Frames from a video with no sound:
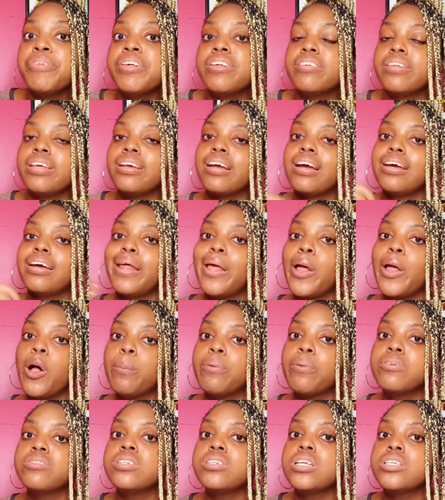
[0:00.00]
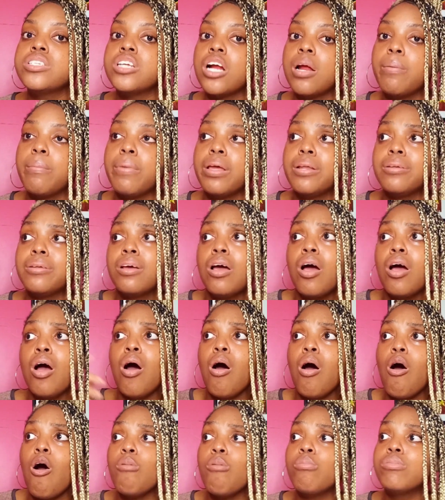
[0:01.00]
They can help you to determine
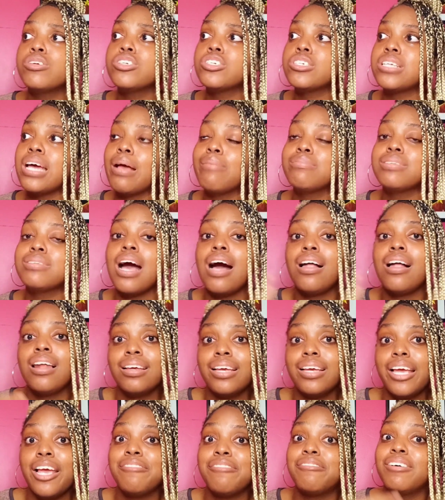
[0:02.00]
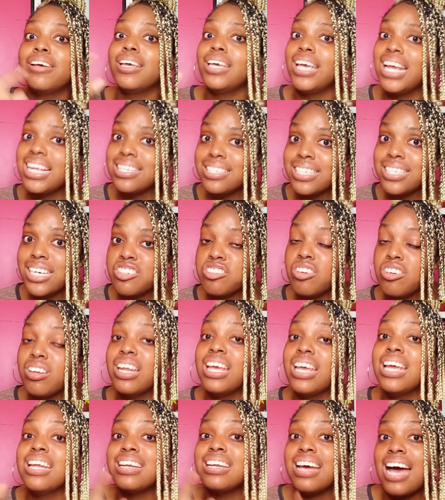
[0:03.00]
how much time to allocate for each section
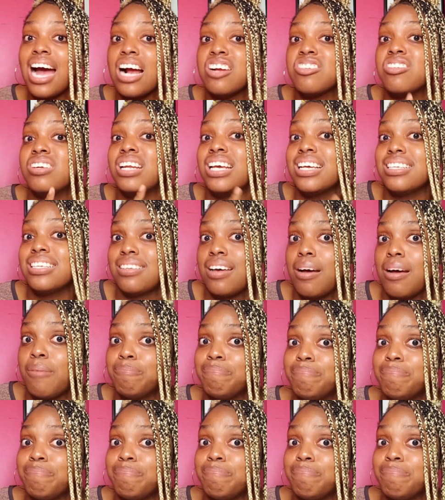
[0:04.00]
in the actual exam.